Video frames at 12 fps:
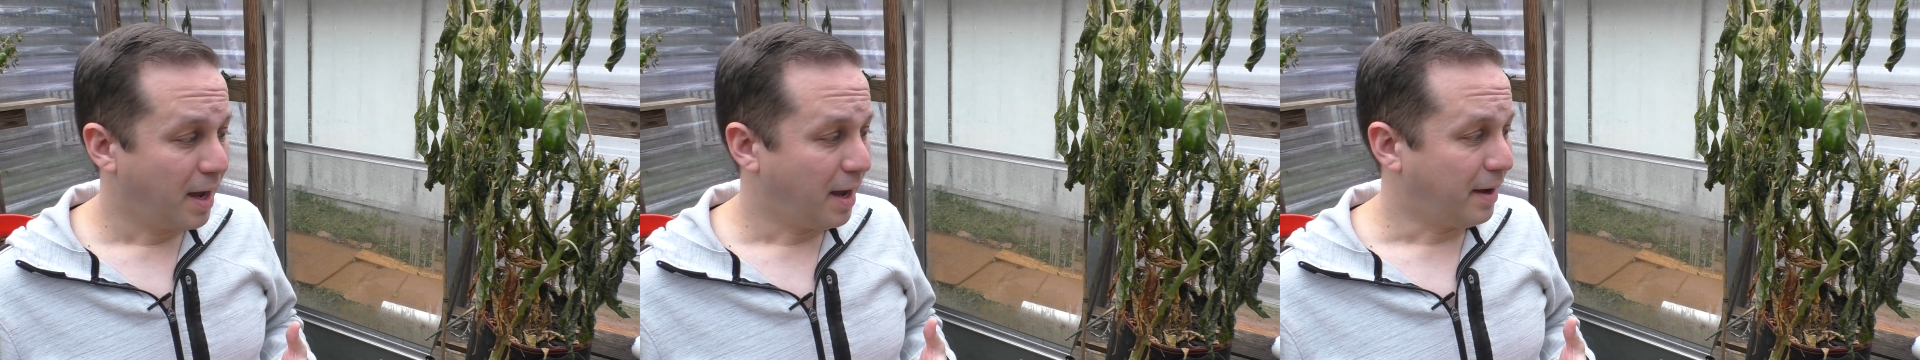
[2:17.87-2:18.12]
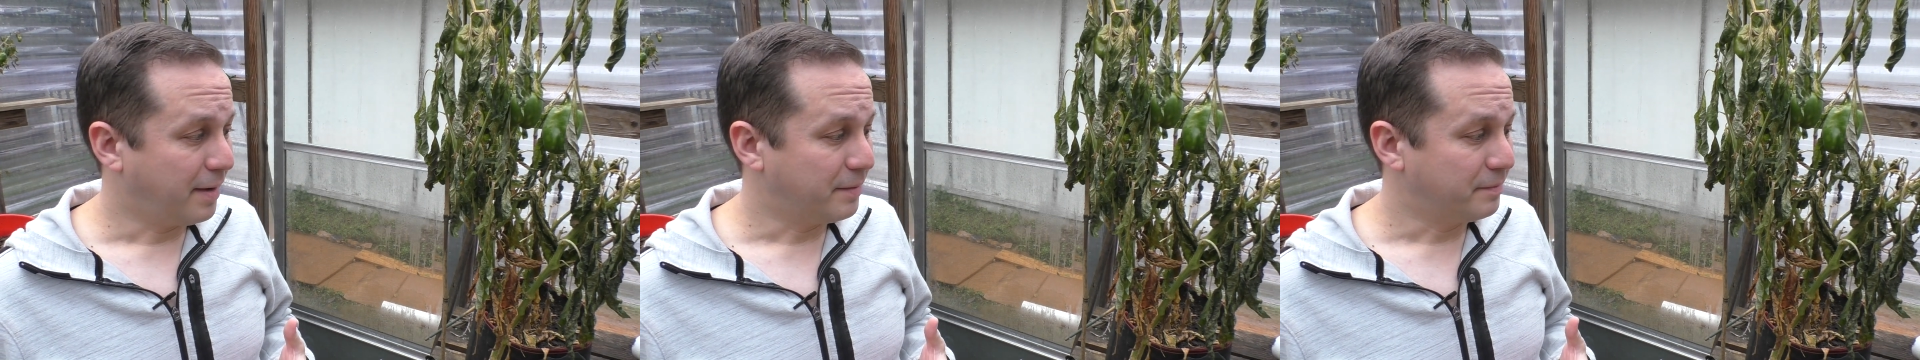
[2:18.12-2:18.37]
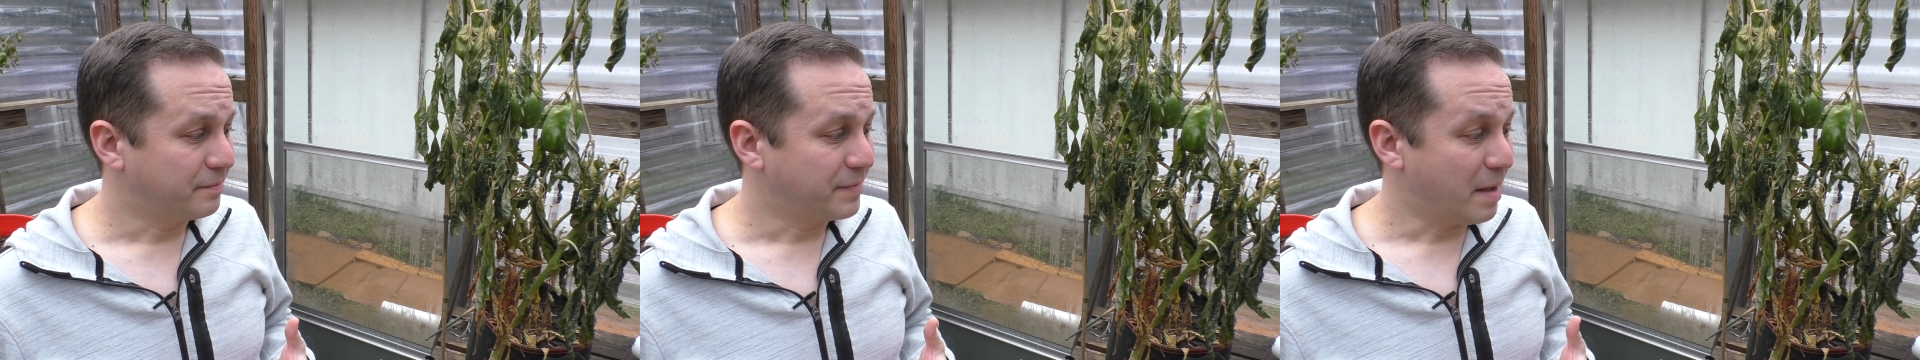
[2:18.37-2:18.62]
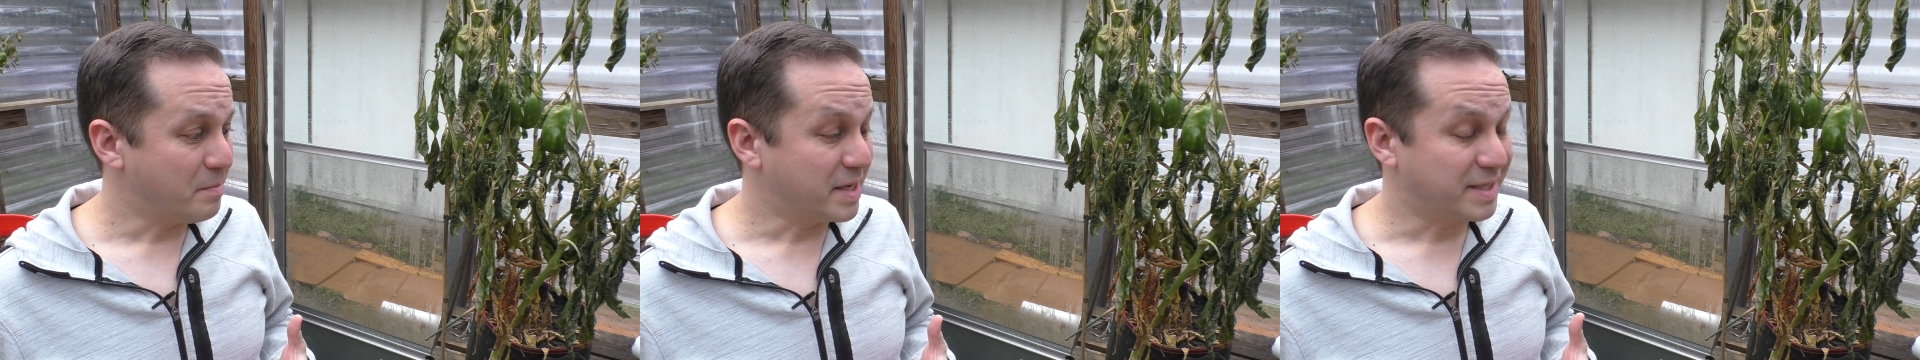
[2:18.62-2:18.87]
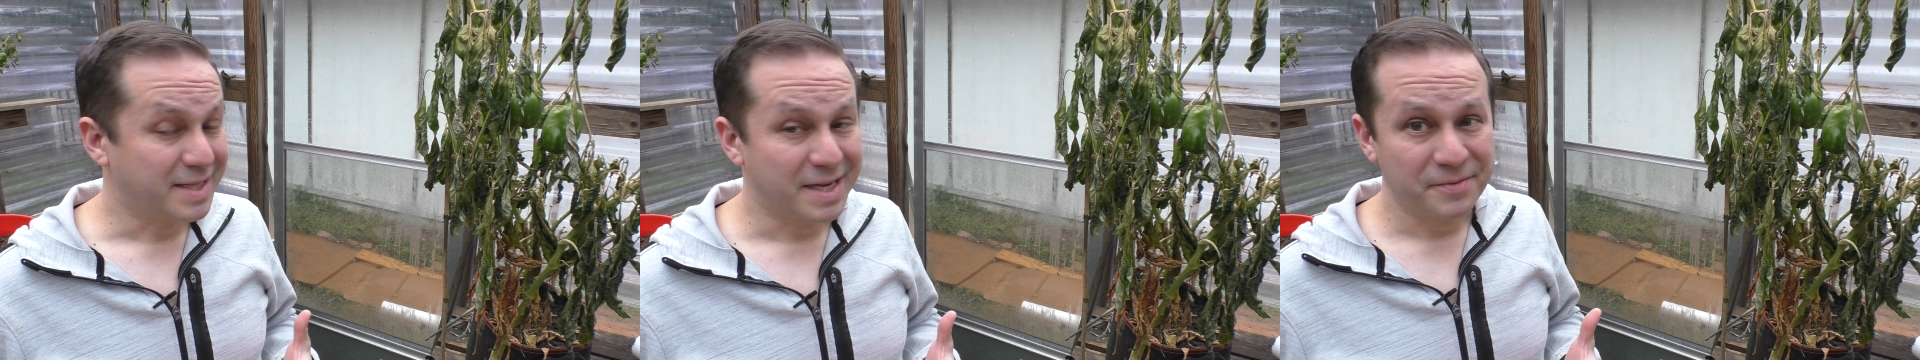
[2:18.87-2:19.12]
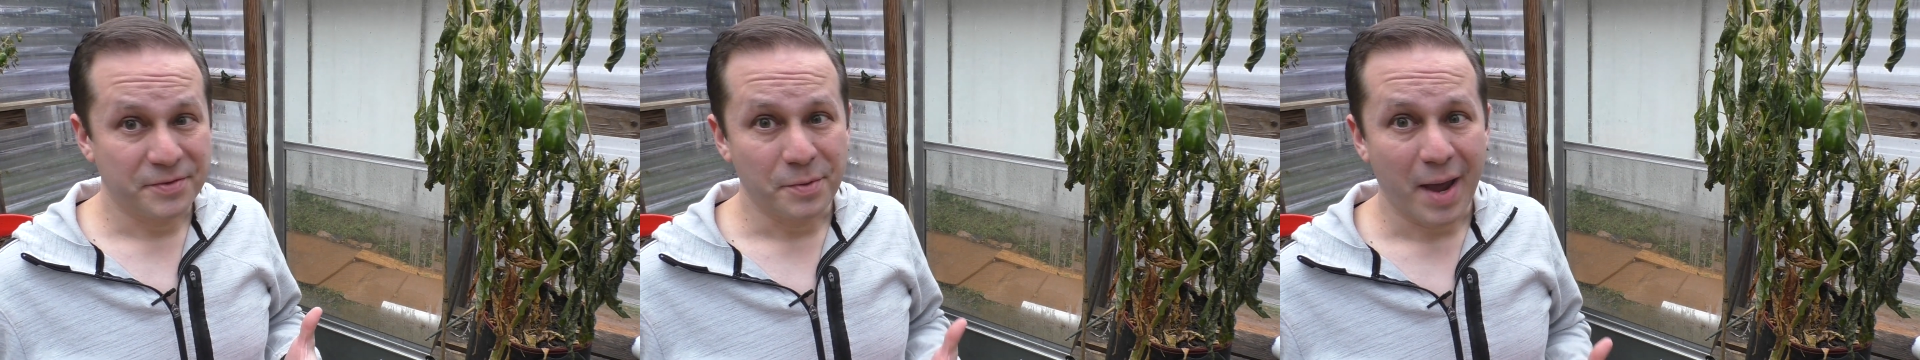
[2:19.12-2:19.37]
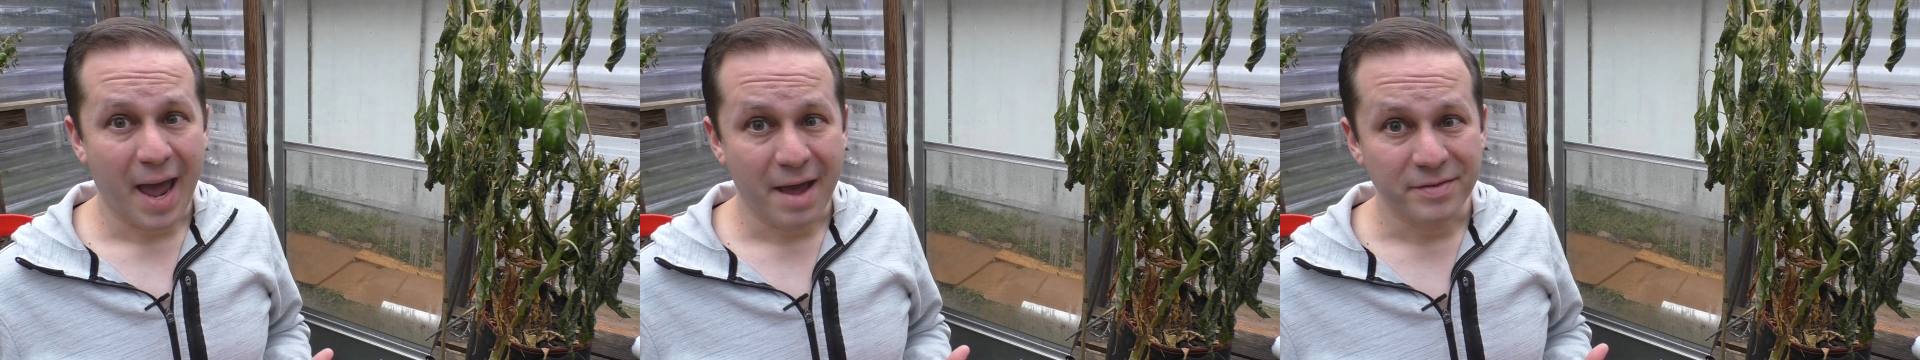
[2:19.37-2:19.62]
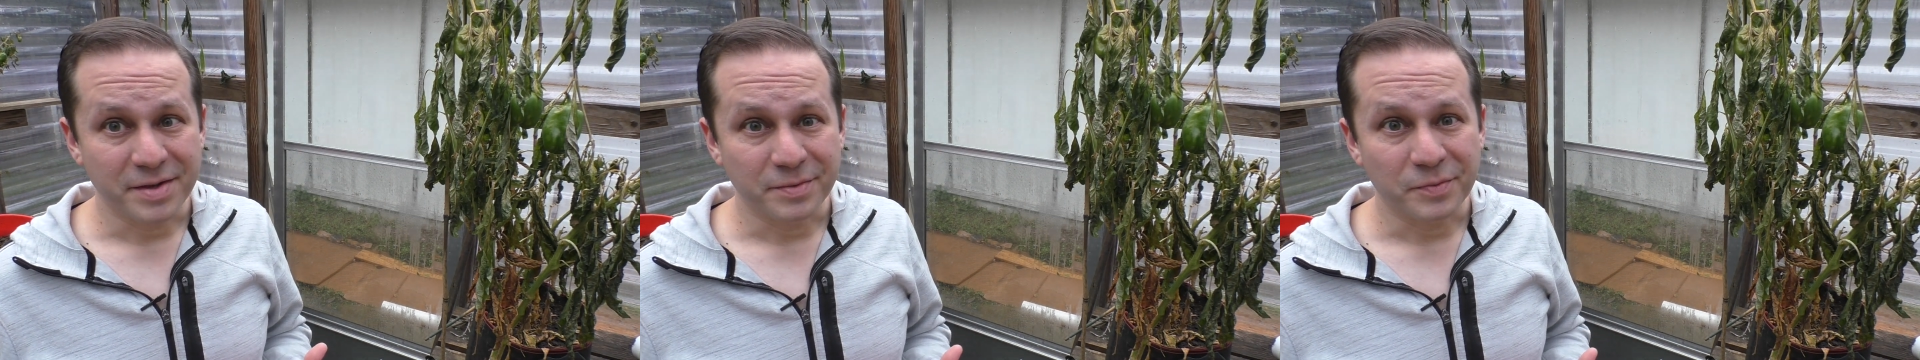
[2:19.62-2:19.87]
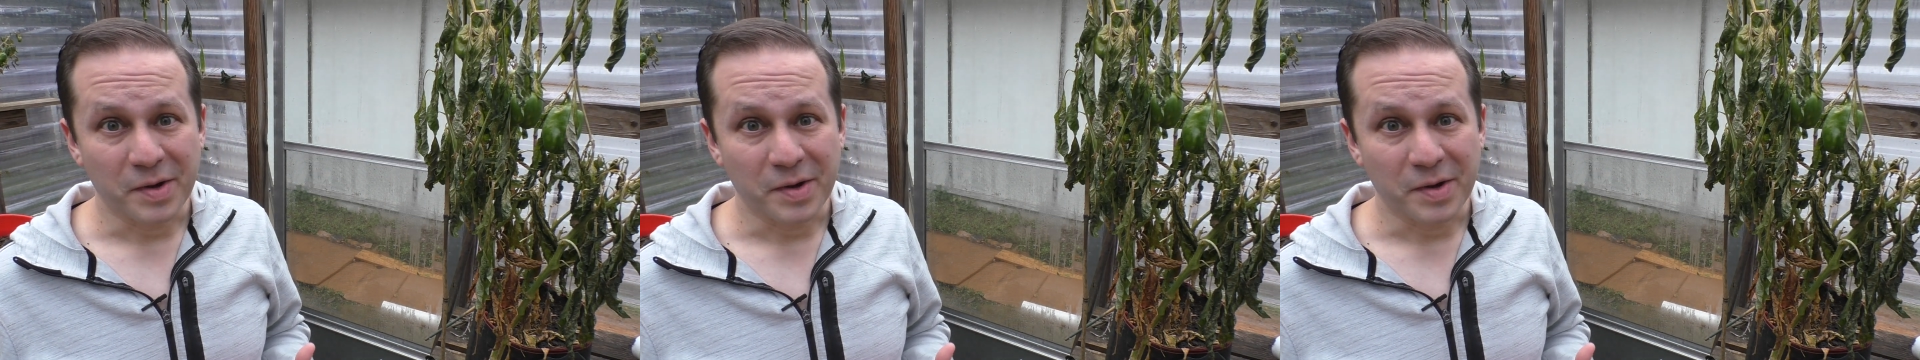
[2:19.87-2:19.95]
That being said, if you haven't,